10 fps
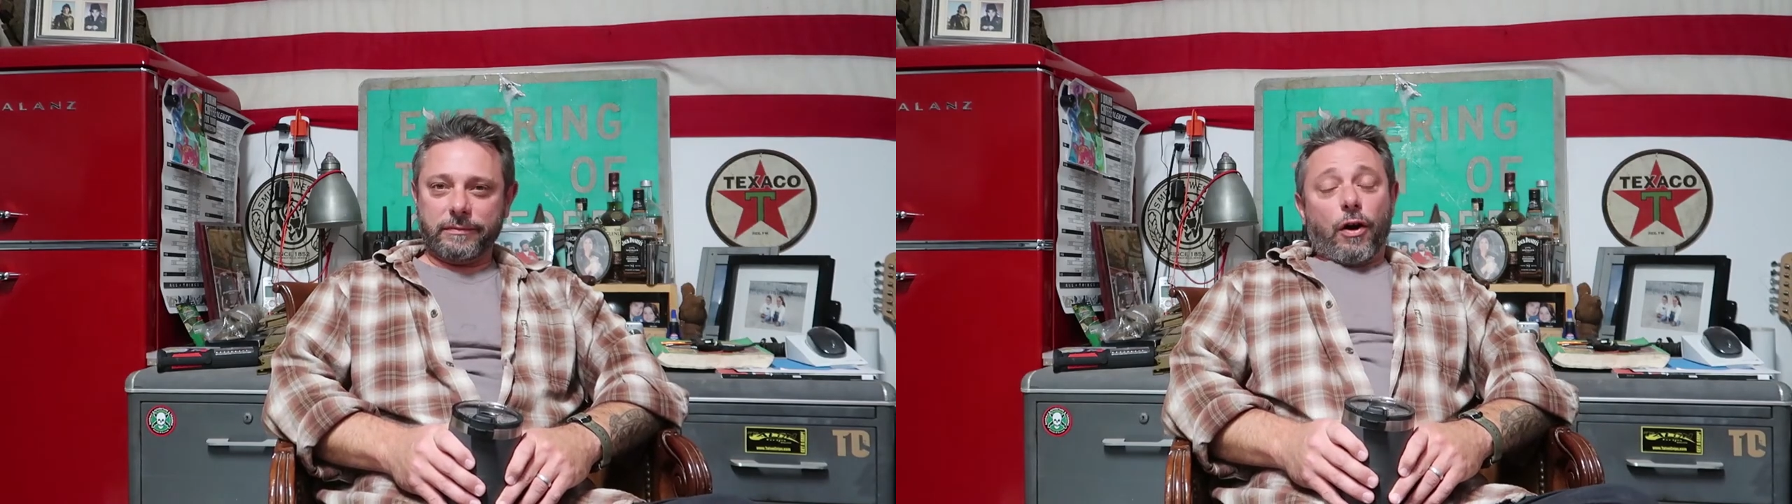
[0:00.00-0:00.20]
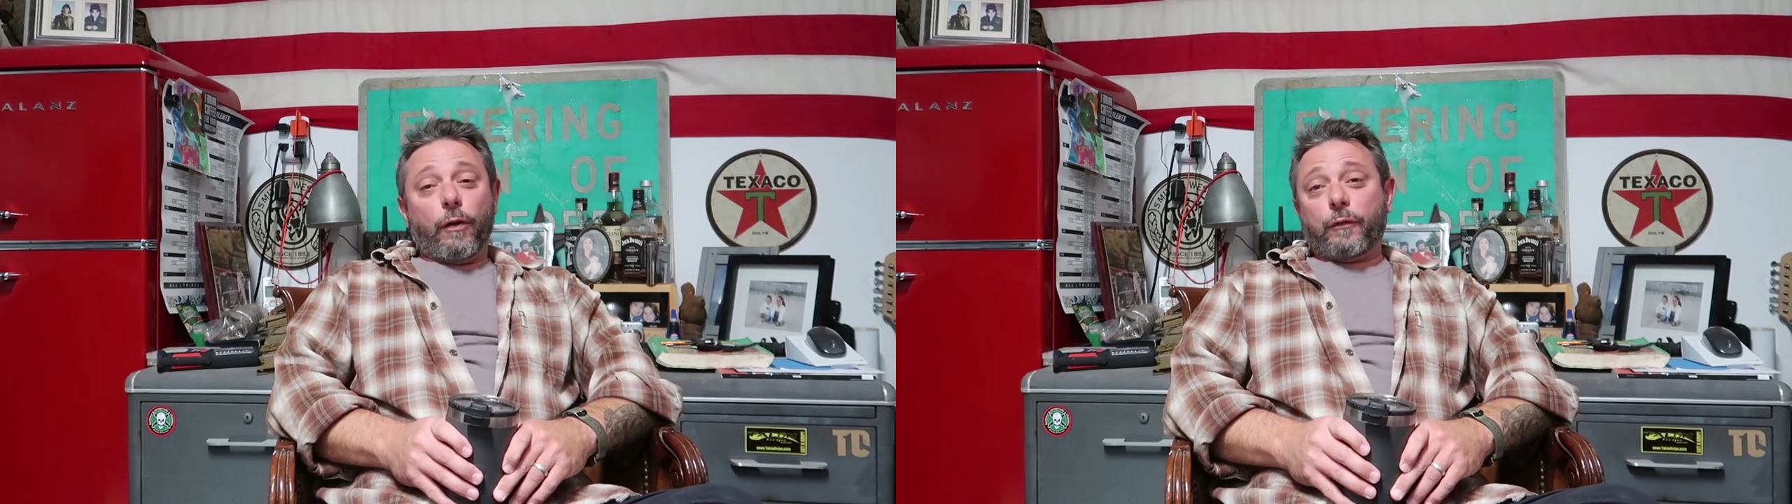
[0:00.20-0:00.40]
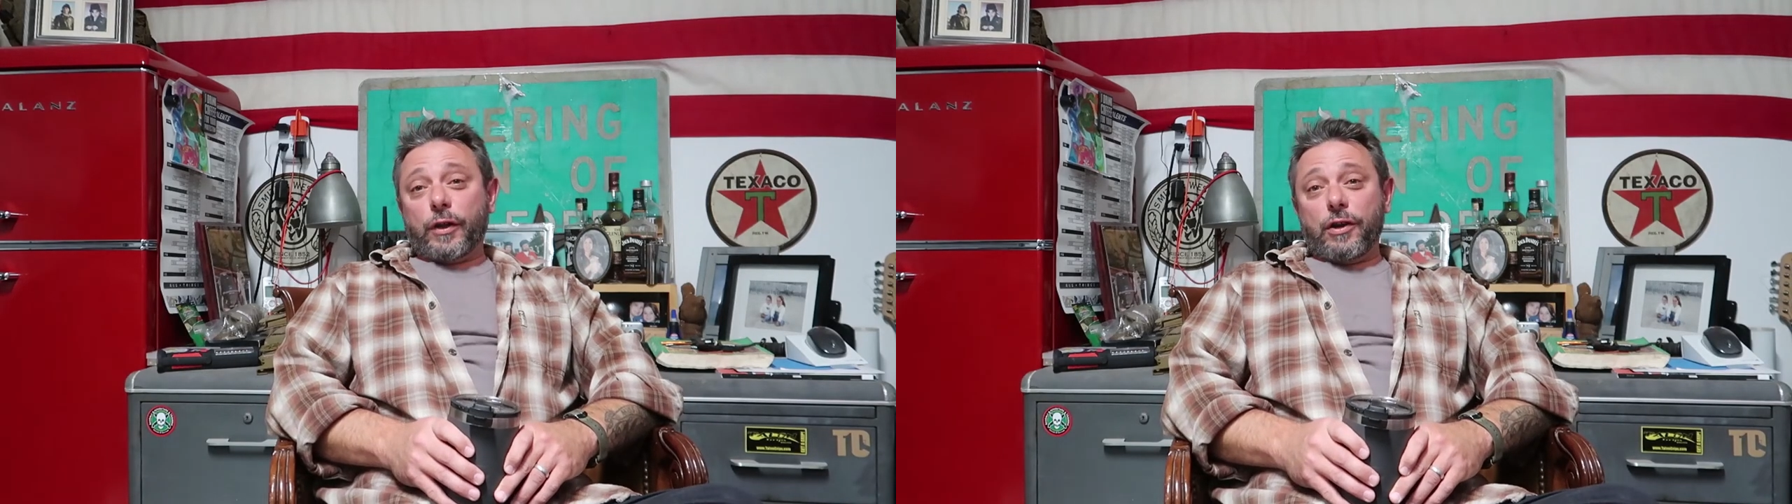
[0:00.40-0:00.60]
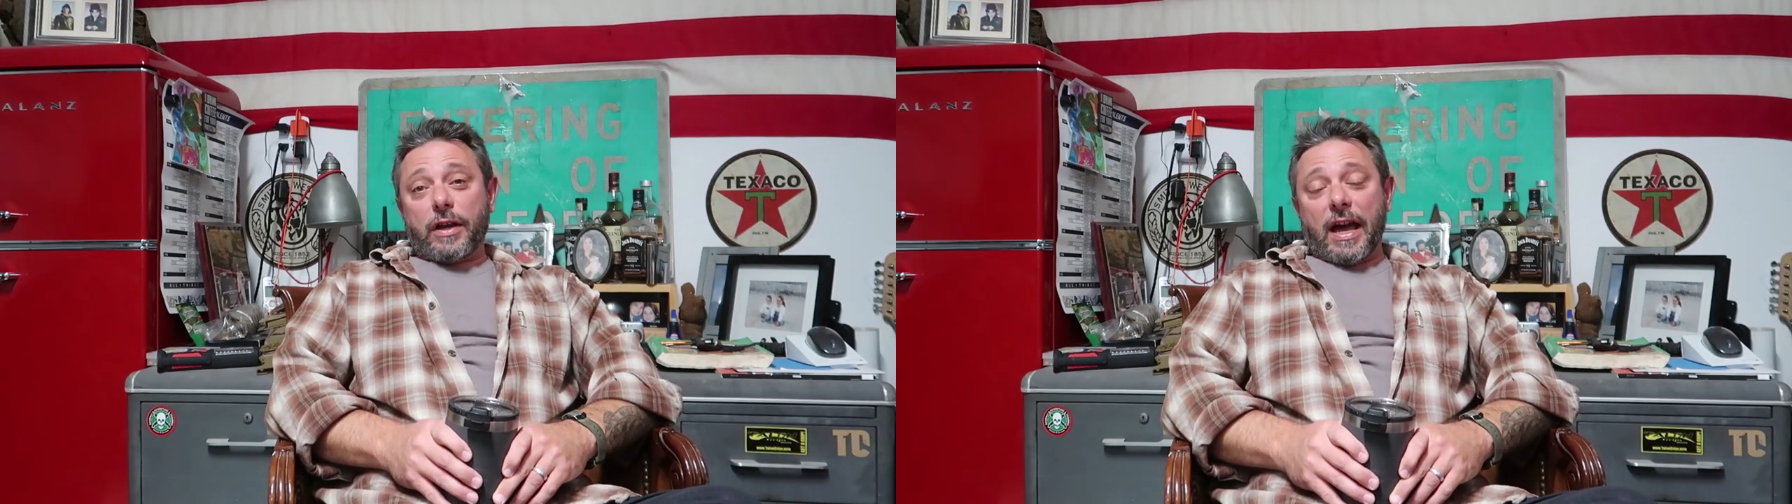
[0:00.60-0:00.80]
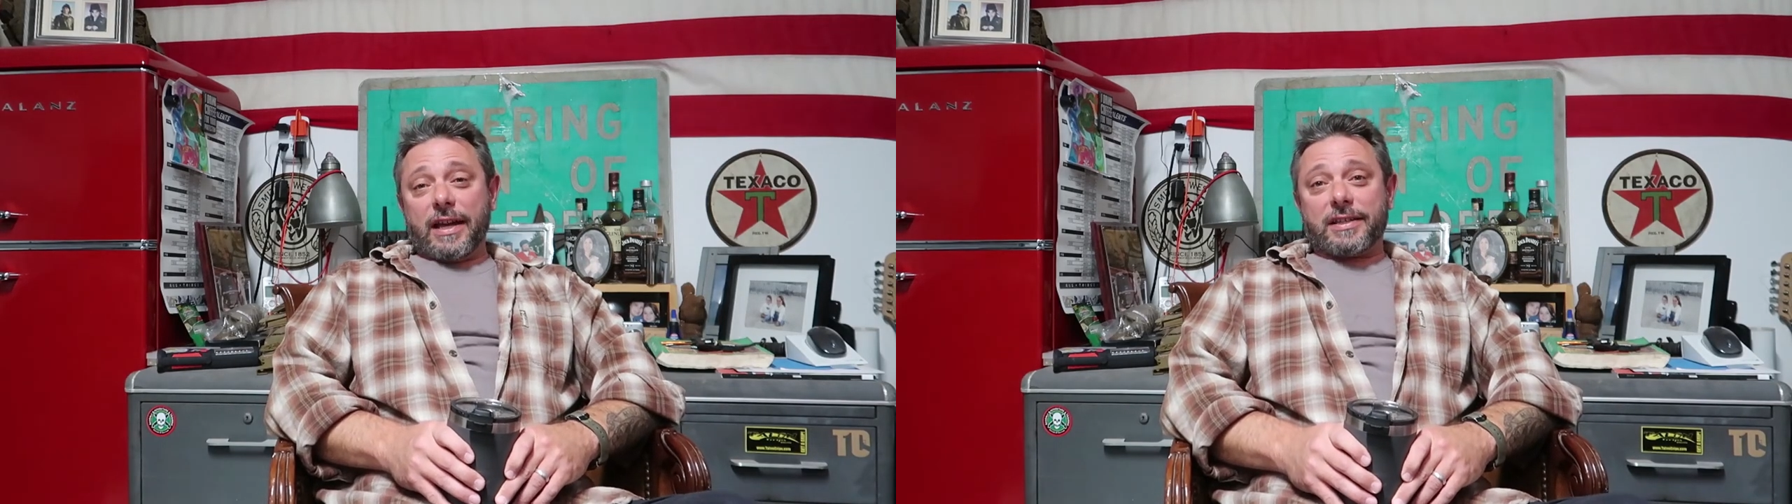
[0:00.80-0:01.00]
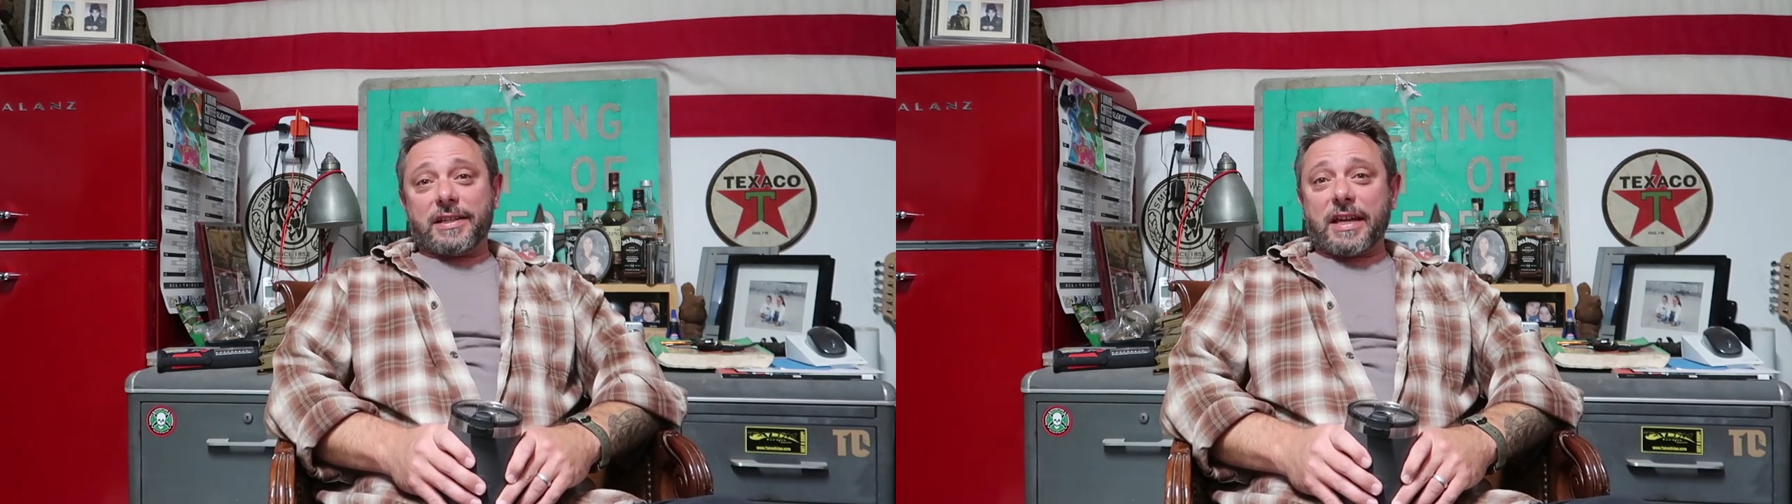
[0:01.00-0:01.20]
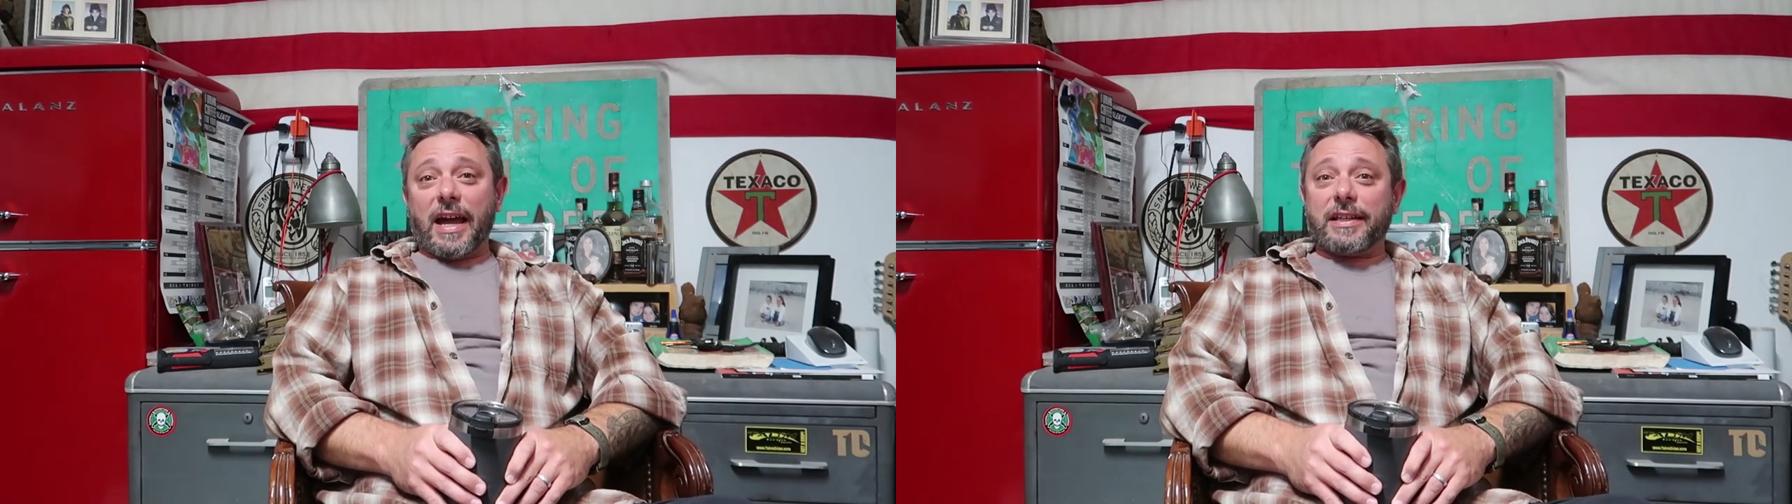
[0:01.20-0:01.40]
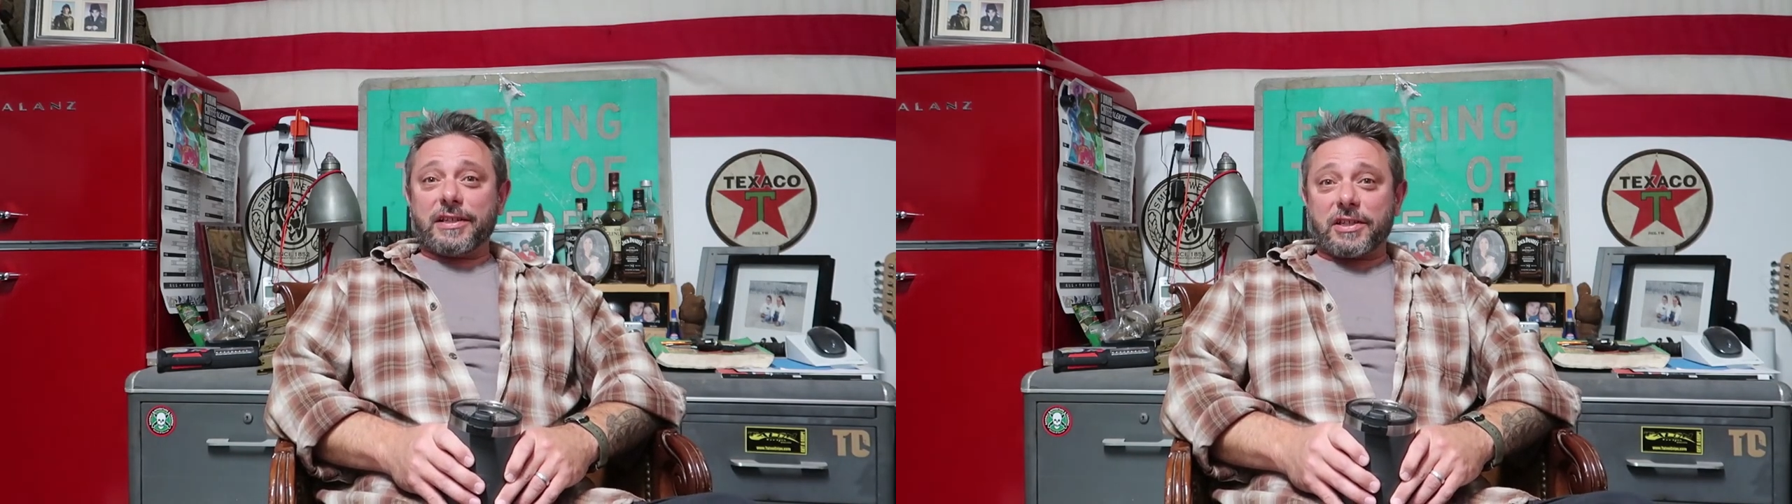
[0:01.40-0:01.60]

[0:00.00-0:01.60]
Hopefully, you guys decide